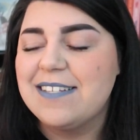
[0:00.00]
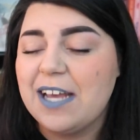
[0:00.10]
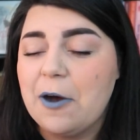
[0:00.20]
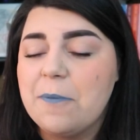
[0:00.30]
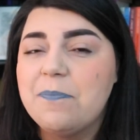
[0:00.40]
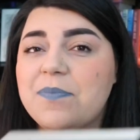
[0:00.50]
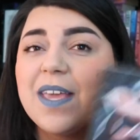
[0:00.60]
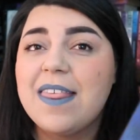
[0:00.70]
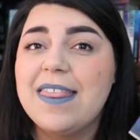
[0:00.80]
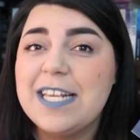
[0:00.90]
So
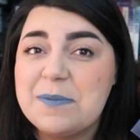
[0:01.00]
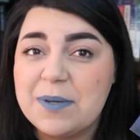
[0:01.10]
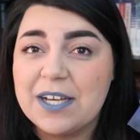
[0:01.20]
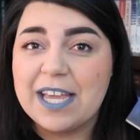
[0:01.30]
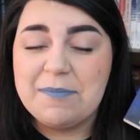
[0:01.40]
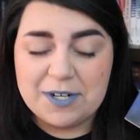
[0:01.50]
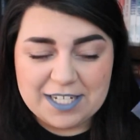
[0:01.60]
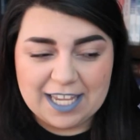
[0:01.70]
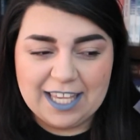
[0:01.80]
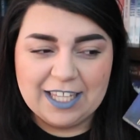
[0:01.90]
this book in
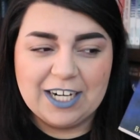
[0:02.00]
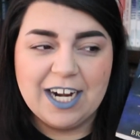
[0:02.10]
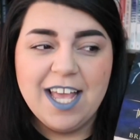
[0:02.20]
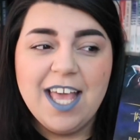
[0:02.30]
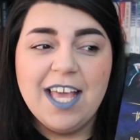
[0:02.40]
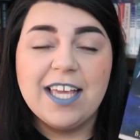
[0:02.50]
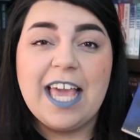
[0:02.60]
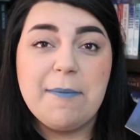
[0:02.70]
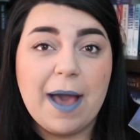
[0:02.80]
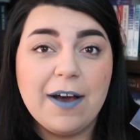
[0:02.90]
particular
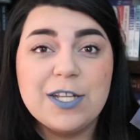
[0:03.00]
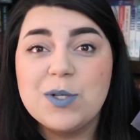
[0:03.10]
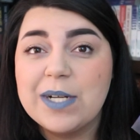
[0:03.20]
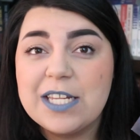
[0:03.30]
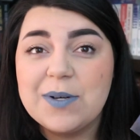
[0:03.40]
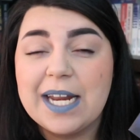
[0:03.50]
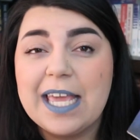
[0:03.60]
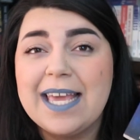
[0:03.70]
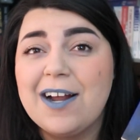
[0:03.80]
came out in 2020.